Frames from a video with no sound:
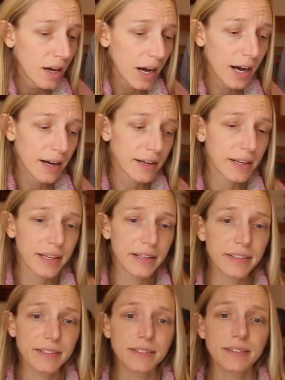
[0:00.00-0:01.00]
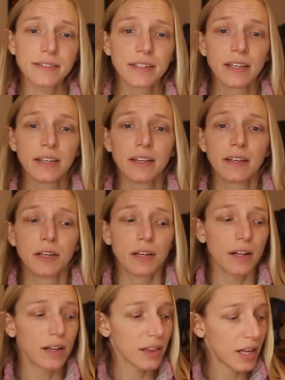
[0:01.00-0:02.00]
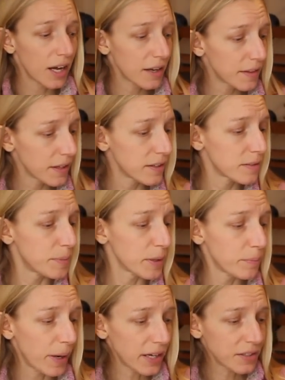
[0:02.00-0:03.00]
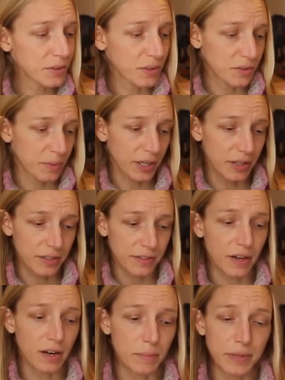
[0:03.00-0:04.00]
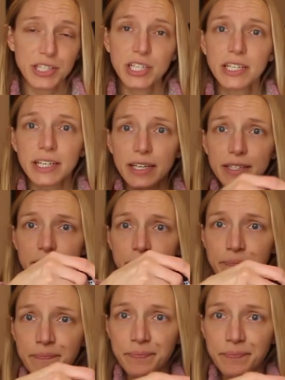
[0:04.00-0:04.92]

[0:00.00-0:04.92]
uh, is a lot of these big box store sweaters are machine knit,